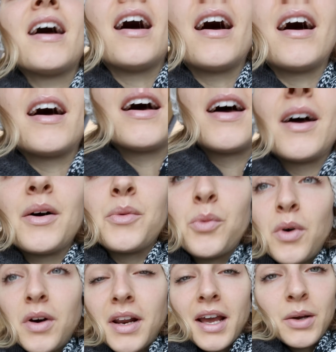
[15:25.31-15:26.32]
Uh,
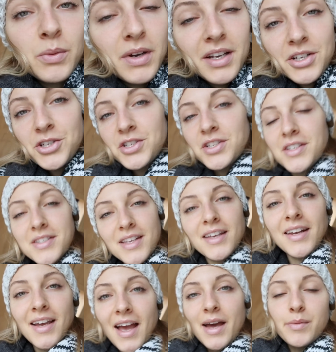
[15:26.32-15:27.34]
what I wish is that
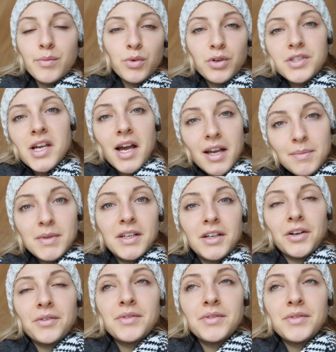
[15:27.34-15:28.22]
I had more time here.